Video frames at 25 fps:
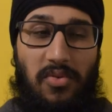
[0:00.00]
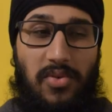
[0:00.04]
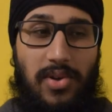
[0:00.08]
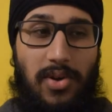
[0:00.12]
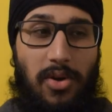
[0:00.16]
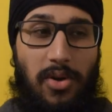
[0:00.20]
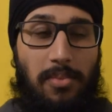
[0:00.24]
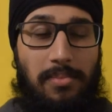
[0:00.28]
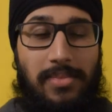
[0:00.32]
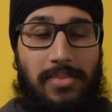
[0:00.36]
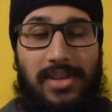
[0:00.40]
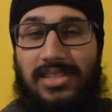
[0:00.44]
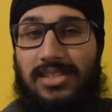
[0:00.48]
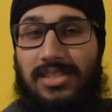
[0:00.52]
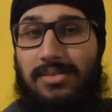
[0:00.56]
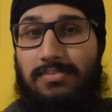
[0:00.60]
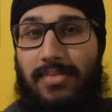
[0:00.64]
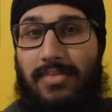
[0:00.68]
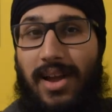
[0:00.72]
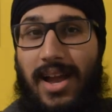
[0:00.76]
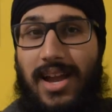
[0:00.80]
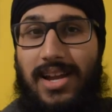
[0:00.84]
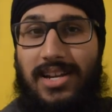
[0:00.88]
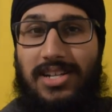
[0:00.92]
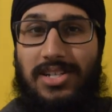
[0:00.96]
real
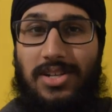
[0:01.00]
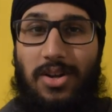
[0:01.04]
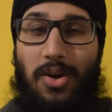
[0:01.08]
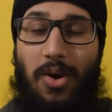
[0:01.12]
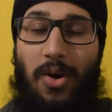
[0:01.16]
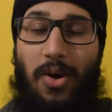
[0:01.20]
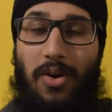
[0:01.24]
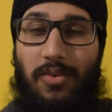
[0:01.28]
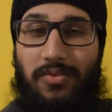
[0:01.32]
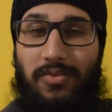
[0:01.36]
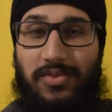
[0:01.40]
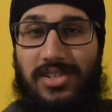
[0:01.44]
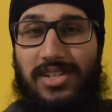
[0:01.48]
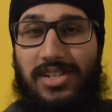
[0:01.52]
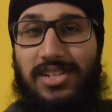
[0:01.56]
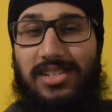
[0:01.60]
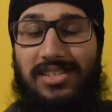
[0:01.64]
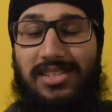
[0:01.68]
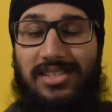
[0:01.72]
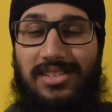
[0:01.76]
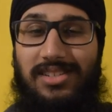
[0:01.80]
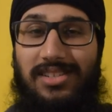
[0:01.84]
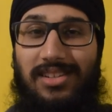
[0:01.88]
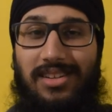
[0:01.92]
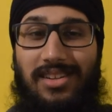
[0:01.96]
mismatch of
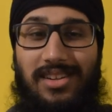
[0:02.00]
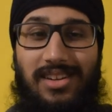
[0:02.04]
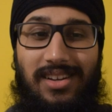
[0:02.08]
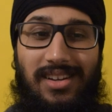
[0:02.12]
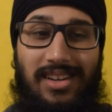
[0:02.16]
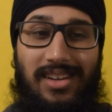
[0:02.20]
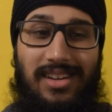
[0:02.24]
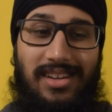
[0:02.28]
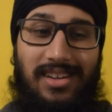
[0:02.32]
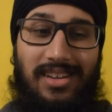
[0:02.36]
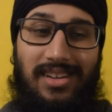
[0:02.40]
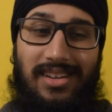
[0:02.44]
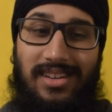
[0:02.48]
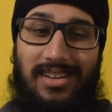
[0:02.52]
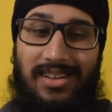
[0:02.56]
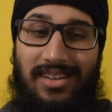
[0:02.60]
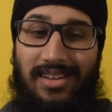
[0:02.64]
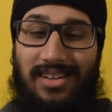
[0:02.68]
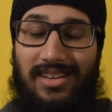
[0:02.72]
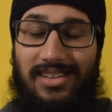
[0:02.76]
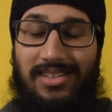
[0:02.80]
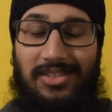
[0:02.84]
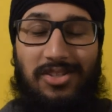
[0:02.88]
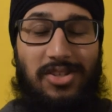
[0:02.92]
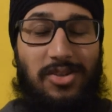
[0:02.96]
just
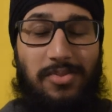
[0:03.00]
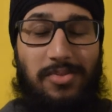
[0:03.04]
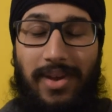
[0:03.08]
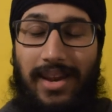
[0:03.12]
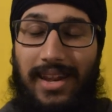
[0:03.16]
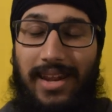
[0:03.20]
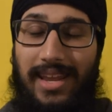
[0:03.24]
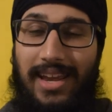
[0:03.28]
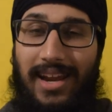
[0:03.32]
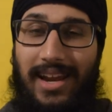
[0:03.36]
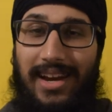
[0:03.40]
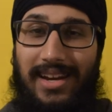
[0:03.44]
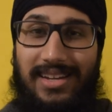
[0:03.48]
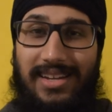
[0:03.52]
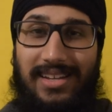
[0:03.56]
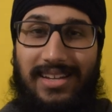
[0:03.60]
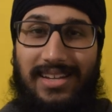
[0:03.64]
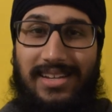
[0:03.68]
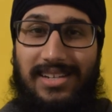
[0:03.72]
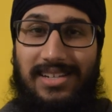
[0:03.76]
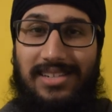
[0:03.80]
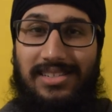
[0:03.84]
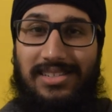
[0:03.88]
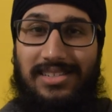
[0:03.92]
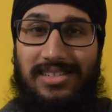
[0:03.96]
too many
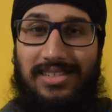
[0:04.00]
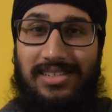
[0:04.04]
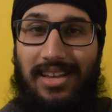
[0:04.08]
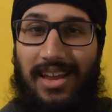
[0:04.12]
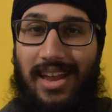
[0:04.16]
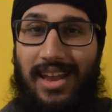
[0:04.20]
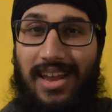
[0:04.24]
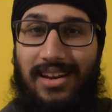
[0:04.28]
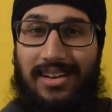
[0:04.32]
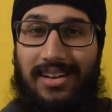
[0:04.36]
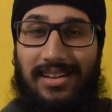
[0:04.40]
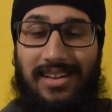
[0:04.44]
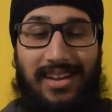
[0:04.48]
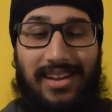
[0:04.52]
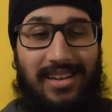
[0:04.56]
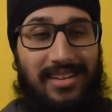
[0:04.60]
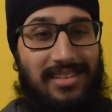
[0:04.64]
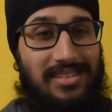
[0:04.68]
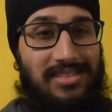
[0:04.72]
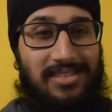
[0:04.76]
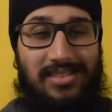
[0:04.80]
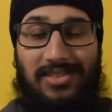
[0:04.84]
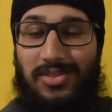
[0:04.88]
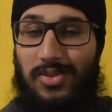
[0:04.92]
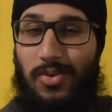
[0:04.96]
ideas and like
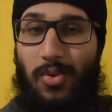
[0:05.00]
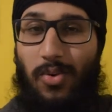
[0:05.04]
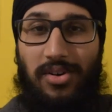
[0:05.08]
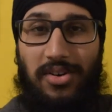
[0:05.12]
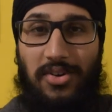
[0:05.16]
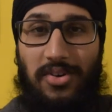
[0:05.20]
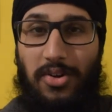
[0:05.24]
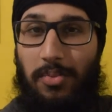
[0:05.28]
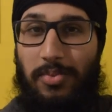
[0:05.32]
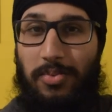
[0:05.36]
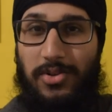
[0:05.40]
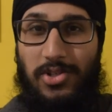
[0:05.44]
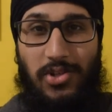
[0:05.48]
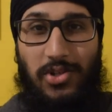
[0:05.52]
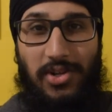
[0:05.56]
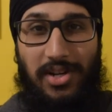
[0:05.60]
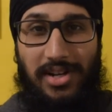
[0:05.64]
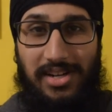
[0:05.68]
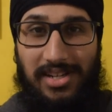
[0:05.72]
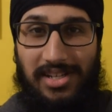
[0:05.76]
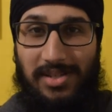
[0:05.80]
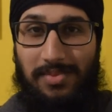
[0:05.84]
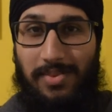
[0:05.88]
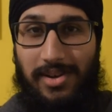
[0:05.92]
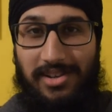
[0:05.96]
squandered
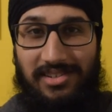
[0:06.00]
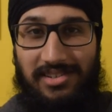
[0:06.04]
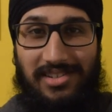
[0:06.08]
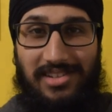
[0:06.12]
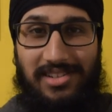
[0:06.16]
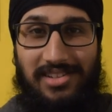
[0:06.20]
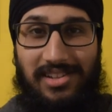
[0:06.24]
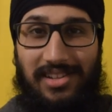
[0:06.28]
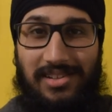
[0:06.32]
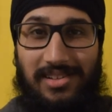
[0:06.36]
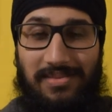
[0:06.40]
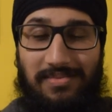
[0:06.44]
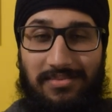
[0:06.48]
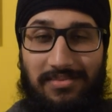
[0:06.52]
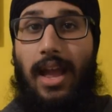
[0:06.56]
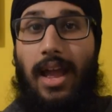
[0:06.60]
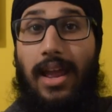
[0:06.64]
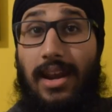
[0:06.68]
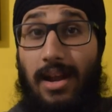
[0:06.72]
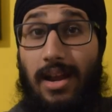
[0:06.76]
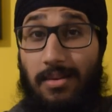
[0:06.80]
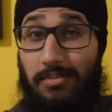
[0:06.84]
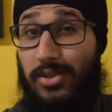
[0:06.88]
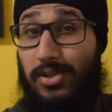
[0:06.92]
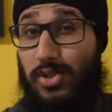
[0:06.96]
opportunities, basically. And
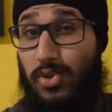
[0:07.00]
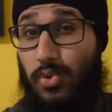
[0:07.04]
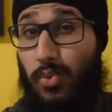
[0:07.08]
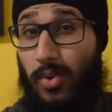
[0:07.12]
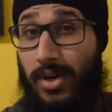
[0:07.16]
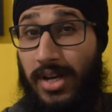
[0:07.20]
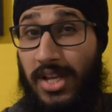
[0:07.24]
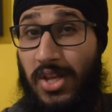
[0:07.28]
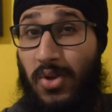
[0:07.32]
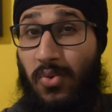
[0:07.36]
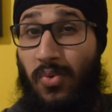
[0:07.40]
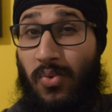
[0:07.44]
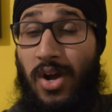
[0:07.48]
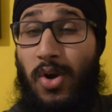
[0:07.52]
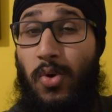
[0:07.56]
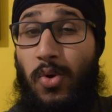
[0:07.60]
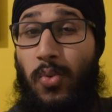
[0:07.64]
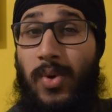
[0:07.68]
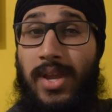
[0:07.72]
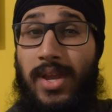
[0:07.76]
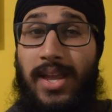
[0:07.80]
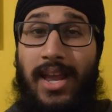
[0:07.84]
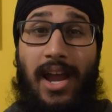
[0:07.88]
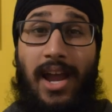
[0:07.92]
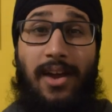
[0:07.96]
number 21,
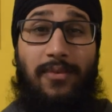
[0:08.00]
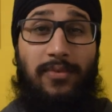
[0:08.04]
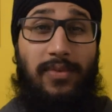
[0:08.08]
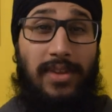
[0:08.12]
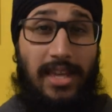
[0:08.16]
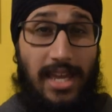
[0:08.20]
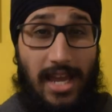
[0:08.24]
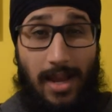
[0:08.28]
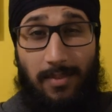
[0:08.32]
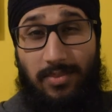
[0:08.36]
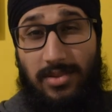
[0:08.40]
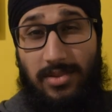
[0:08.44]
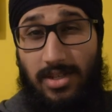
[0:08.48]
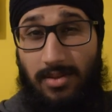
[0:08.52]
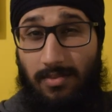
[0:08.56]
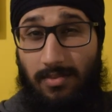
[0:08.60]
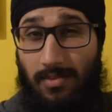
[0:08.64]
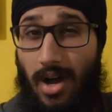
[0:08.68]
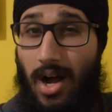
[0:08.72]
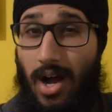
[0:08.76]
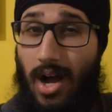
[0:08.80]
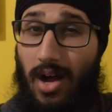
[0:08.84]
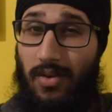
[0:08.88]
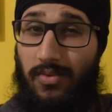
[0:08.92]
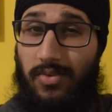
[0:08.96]
we have Captain
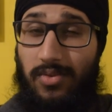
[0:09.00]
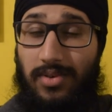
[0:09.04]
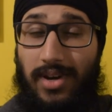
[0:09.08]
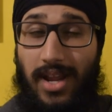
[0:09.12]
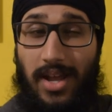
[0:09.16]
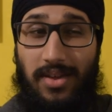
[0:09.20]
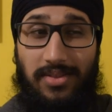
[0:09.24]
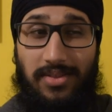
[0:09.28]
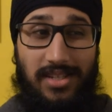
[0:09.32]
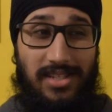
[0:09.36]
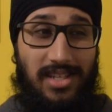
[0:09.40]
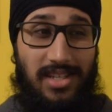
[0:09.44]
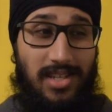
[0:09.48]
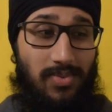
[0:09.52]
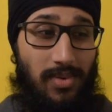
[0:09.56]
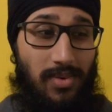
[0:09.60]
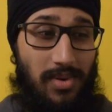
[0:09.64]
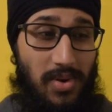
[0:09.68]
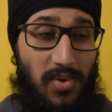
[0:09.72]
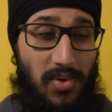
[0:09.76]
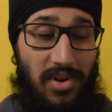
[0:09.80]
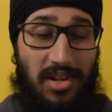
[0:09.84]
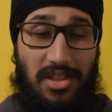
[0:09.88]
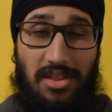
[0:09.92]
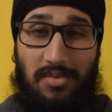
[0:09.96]
Marvel. Now, this is
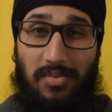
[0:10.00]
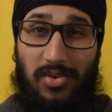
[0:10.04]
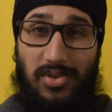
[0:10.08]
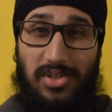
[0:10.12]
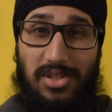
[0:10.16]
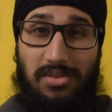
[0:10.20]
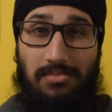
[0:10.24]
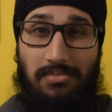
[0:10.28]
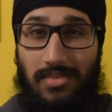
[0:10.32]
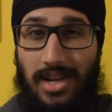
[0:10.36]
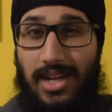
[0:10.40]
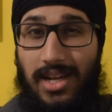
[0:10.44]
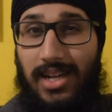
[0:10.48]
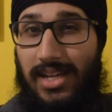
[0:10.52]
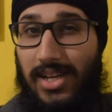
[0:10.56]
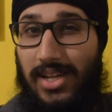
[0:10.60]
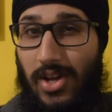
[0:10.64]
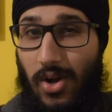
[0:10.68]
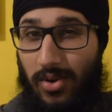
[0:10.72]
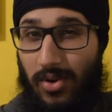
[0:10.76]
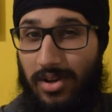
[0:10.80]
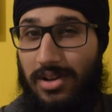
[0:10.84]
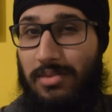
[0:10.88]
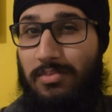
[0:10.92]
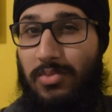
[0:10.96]
probably one of the most
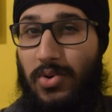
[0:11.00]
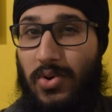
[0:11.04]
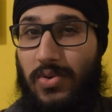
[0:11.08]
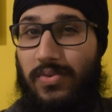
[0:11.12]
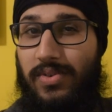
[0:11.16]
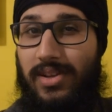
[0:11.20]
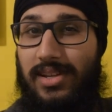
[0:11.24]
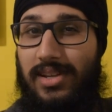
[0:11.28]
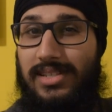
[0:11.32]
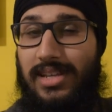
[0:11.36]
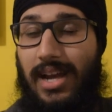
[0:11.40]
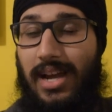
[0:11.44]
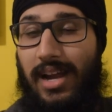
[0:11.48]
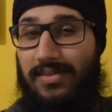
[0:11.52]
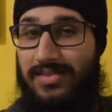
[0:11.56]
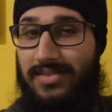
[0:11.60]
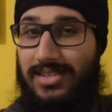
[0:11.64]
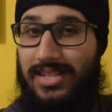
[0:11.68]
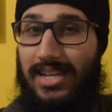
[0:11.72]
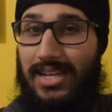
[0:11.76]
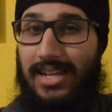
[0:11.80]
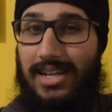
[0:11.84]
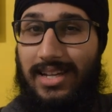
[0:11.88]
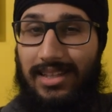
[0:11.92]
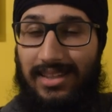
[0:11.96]
mediocre movies I've
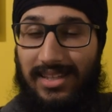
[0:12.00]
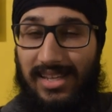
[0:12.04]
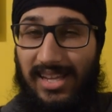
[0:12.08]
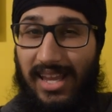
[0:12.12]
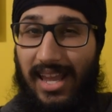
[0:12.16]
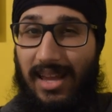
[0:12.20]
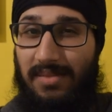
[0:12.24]
seen in the